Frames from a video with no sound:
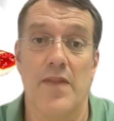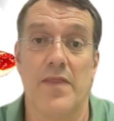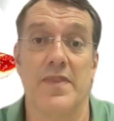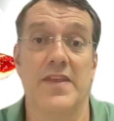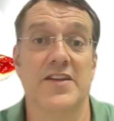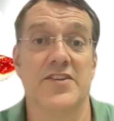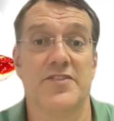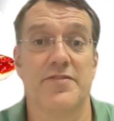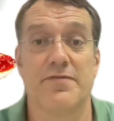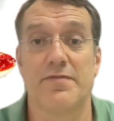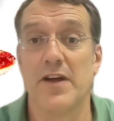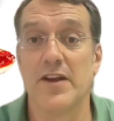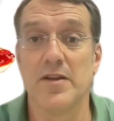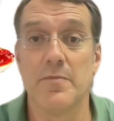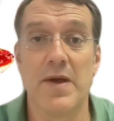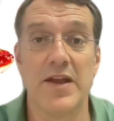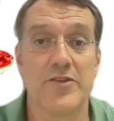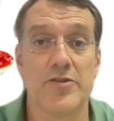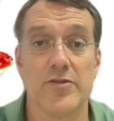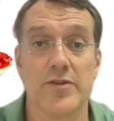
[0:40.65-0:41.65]
This
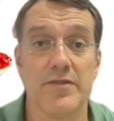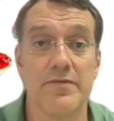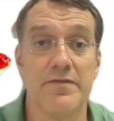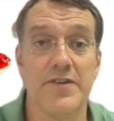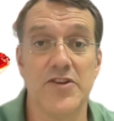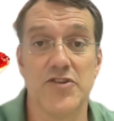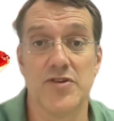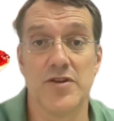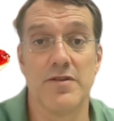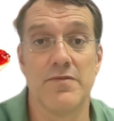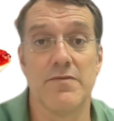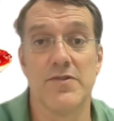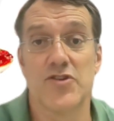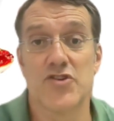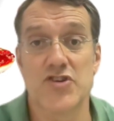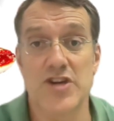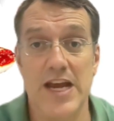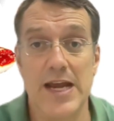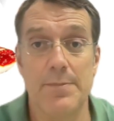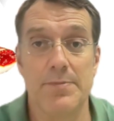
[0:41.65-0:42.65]
fundamental division
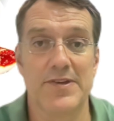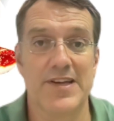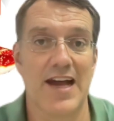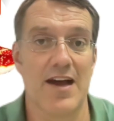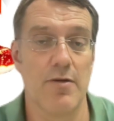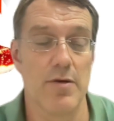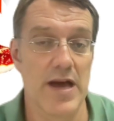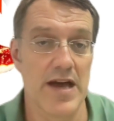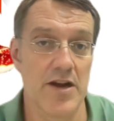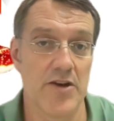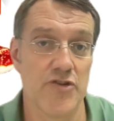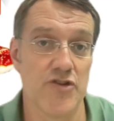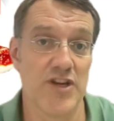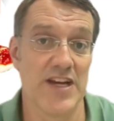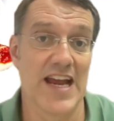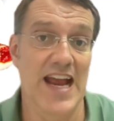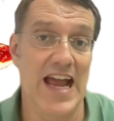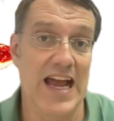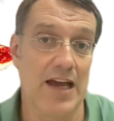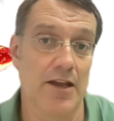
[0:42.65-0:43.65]
shapes how
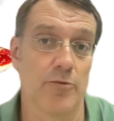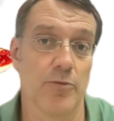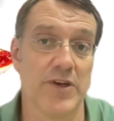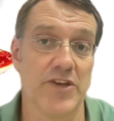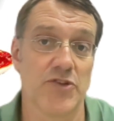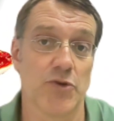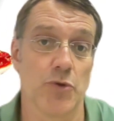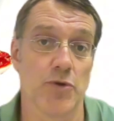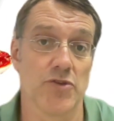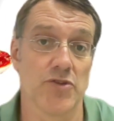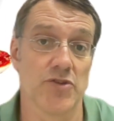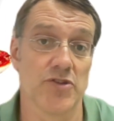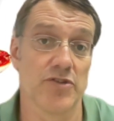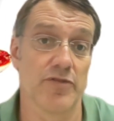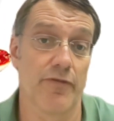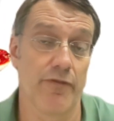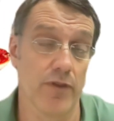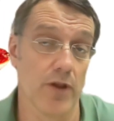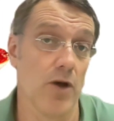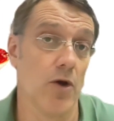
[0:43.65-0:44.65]
energy and resources
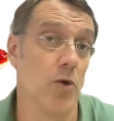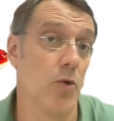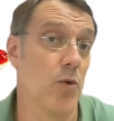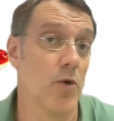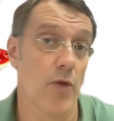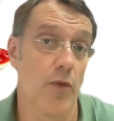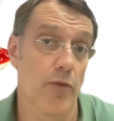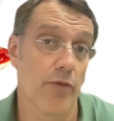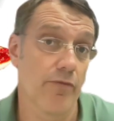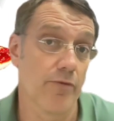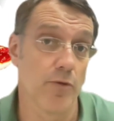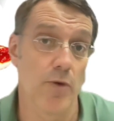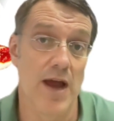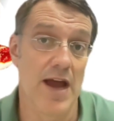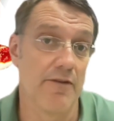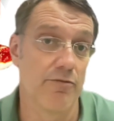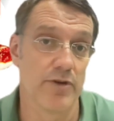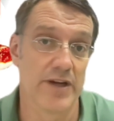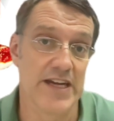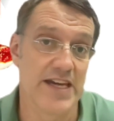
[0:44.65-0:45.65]
flow through
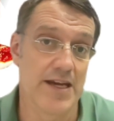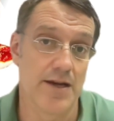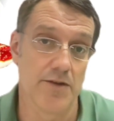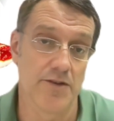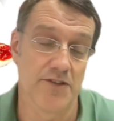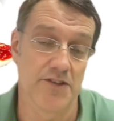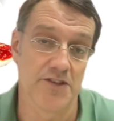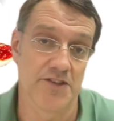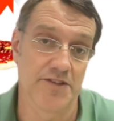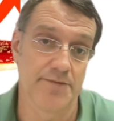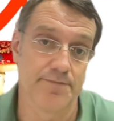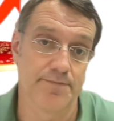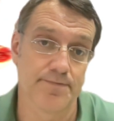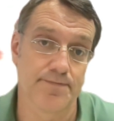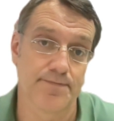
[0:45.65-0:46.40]
every ecosystem.